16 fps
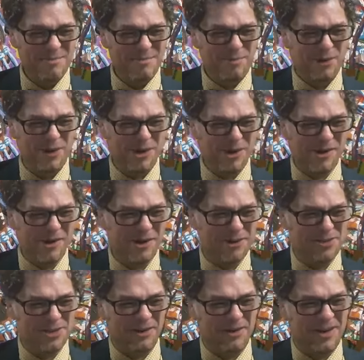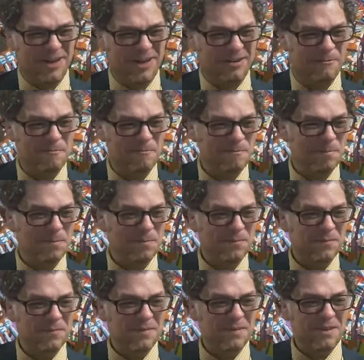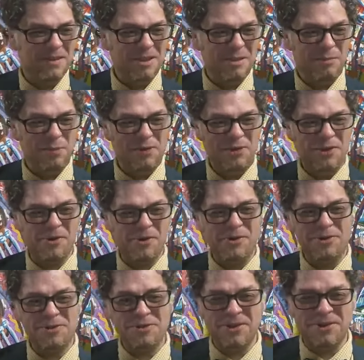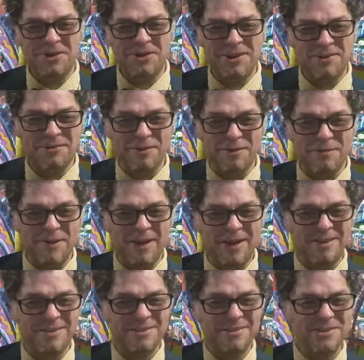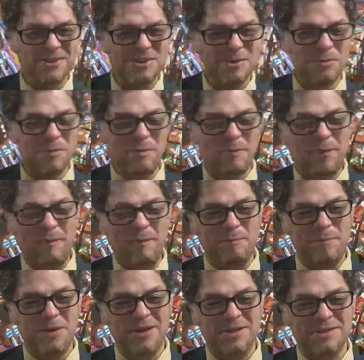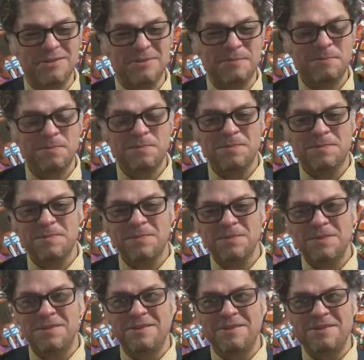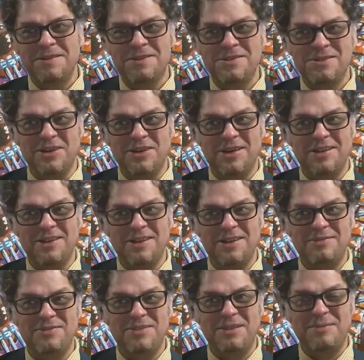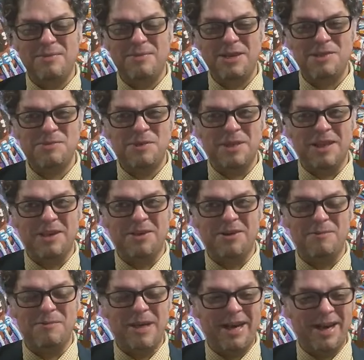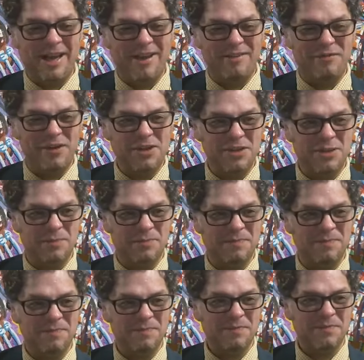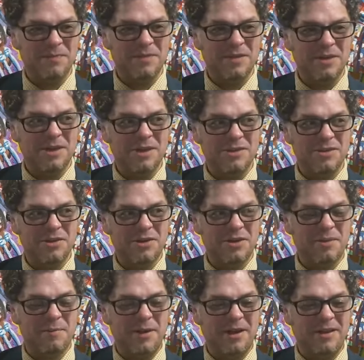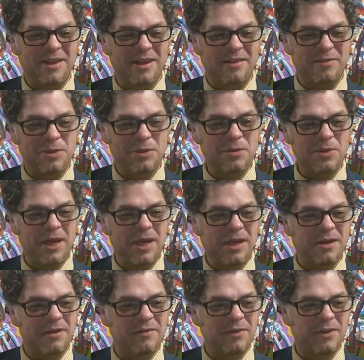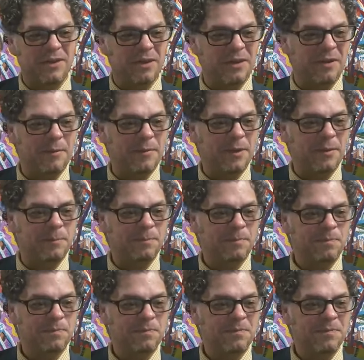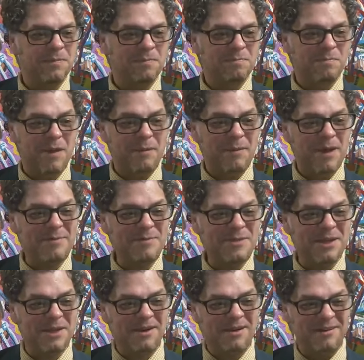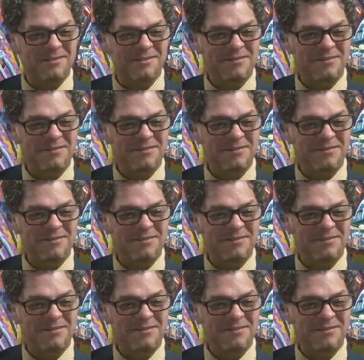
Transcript: Pre-orders are in. The pre-orders are in for my Super Pet books. So that makes me like, oh man, I gotta finish them. Because they're coming out, they have a due date and everything. My mom's here.